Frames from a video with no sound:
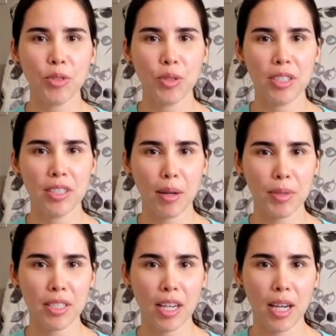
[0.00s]
doing
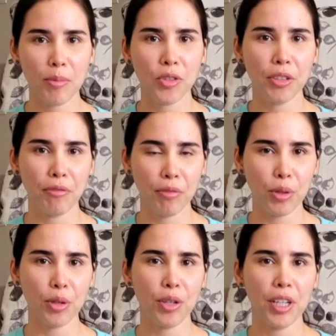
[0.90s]
tummy time on the
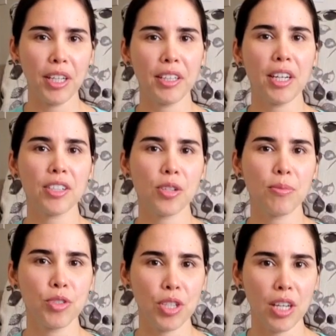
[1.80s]
floor, here are
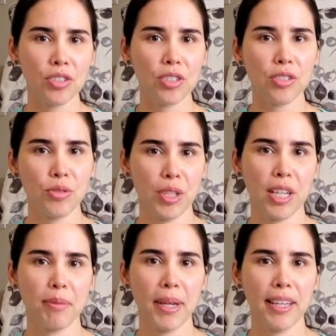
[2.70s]
some changes you
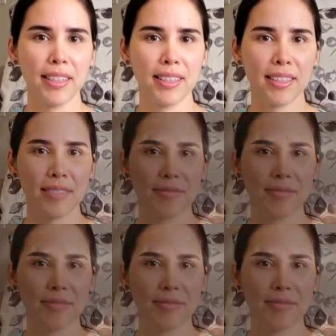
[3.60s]
can make.